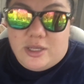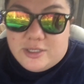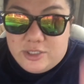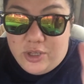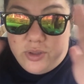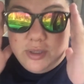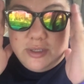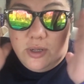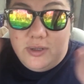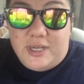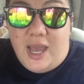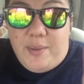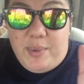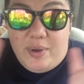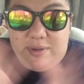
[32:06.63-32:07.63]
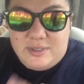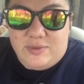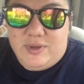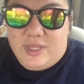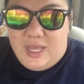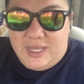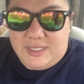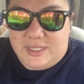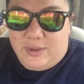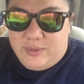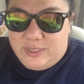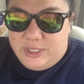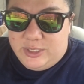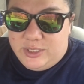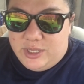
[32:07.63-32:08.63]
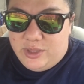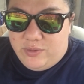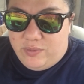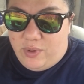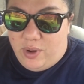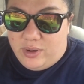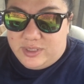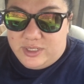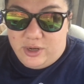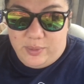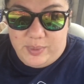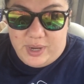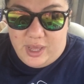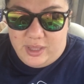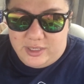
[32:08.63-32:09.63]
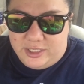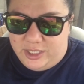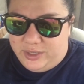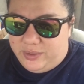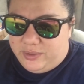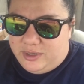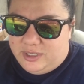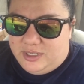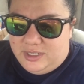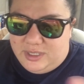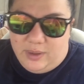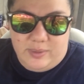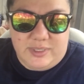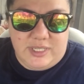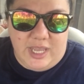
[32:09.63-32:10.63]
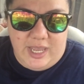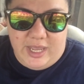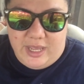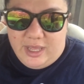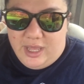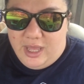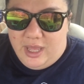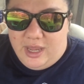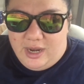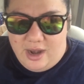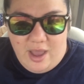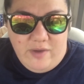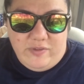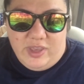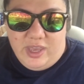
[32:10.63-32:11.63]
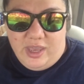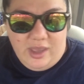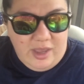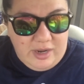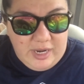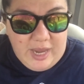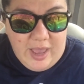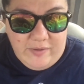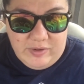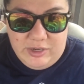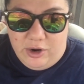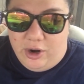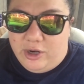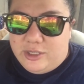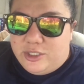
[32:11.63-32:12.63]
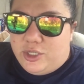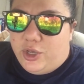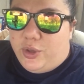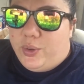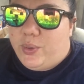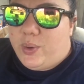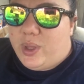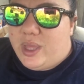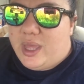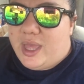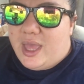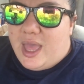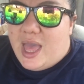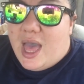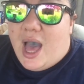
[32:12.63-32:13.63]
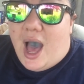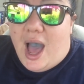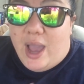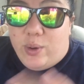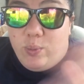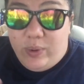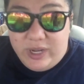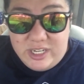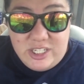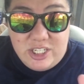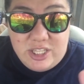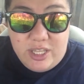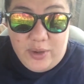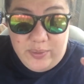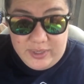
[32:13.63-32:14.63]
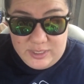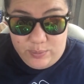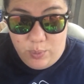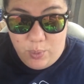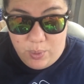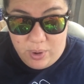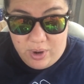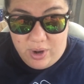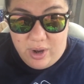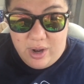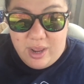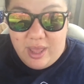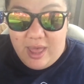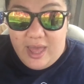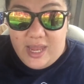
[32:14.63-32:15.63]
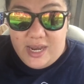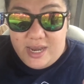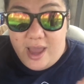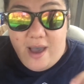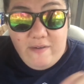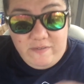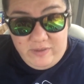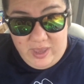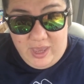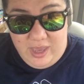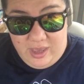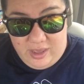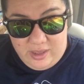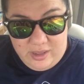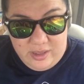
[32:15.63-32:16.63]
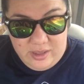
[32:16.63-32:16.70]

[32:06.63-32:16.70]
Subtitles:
So this whole time I realized I was using the wrong terminology, just as I was saying Na'vi and avatar. So I wish there was more Na'vi,